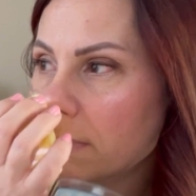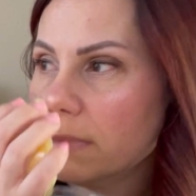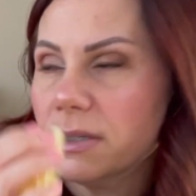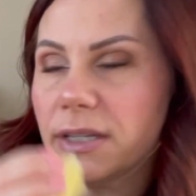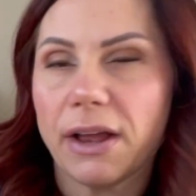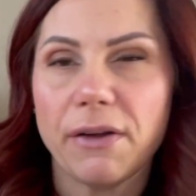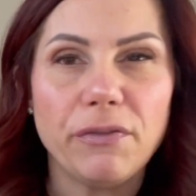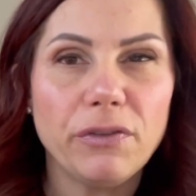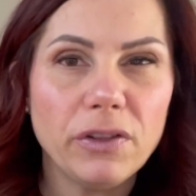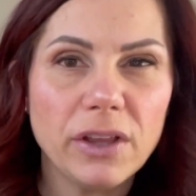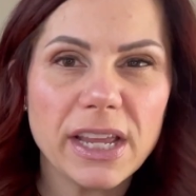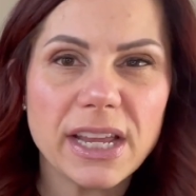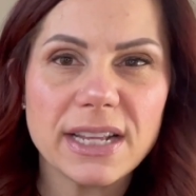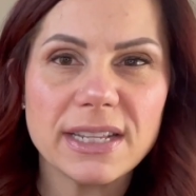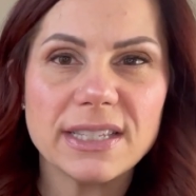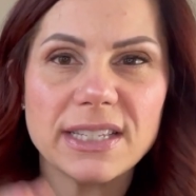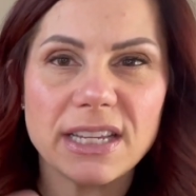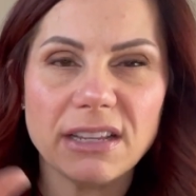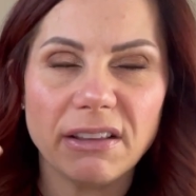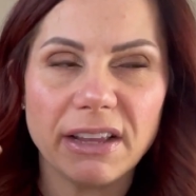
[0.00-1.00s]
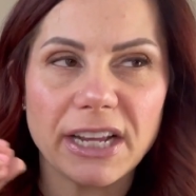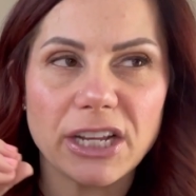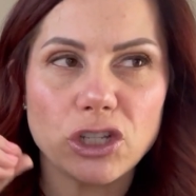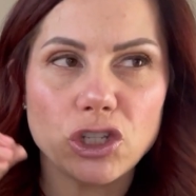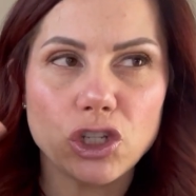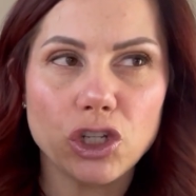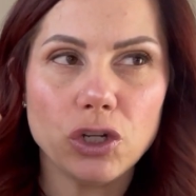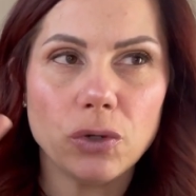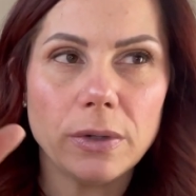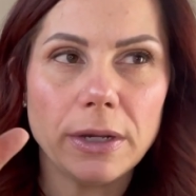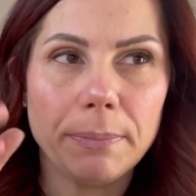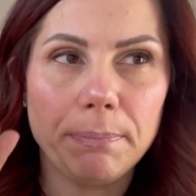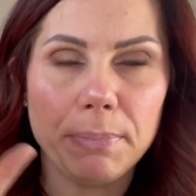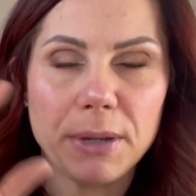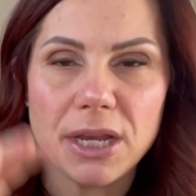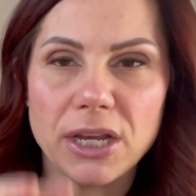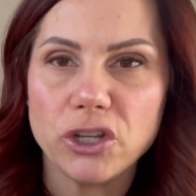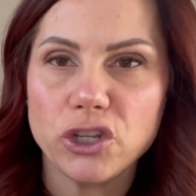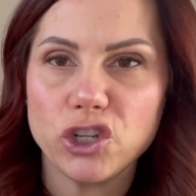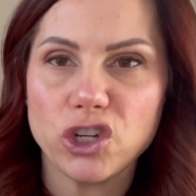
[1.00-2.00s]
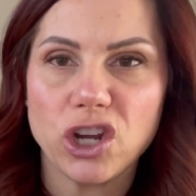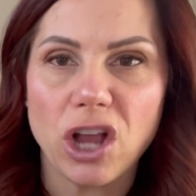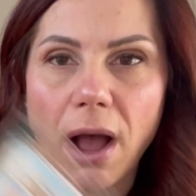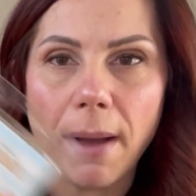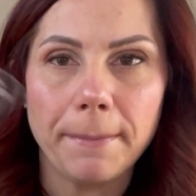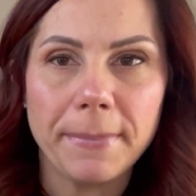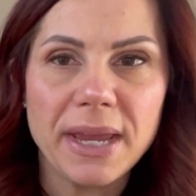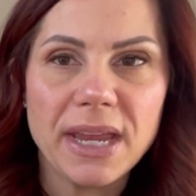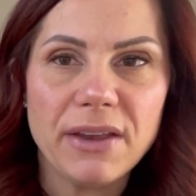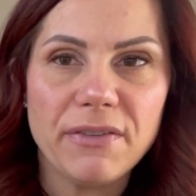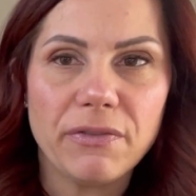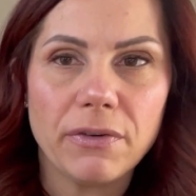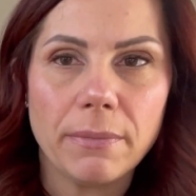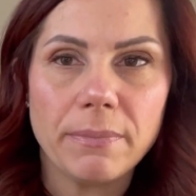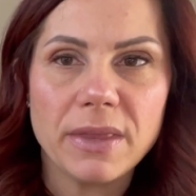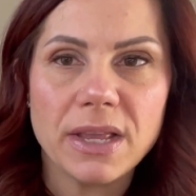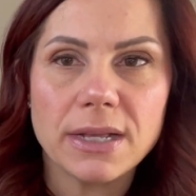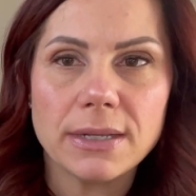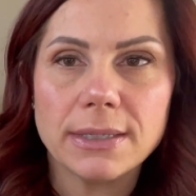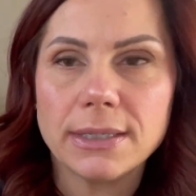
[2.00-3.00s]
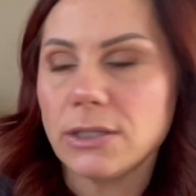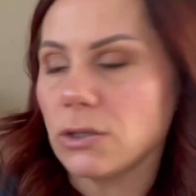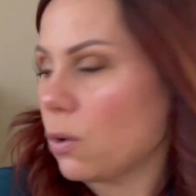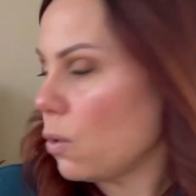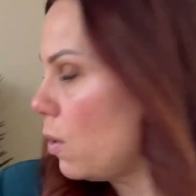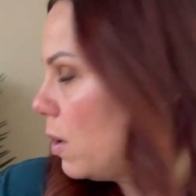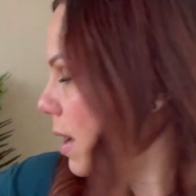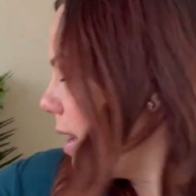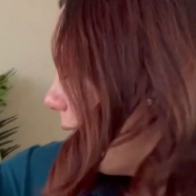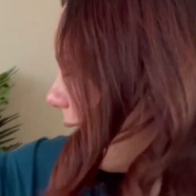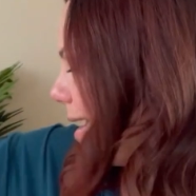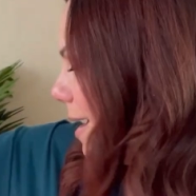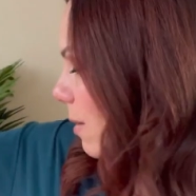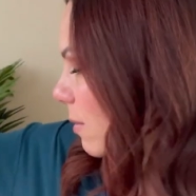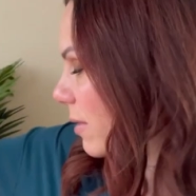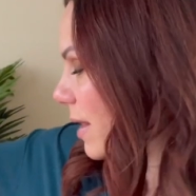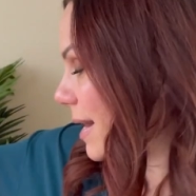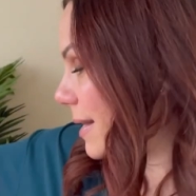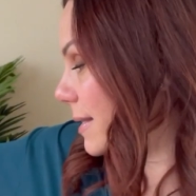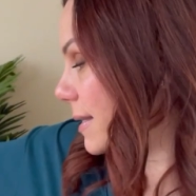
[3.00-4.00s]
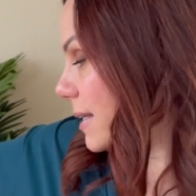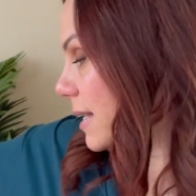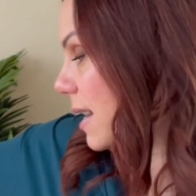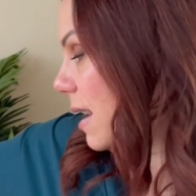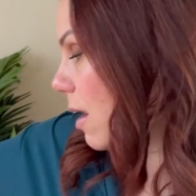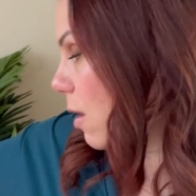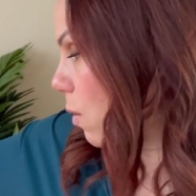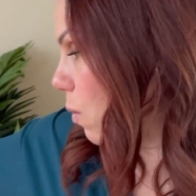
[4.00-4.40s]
Definitely can see like a chewy peach gummy from this. So Let's see how it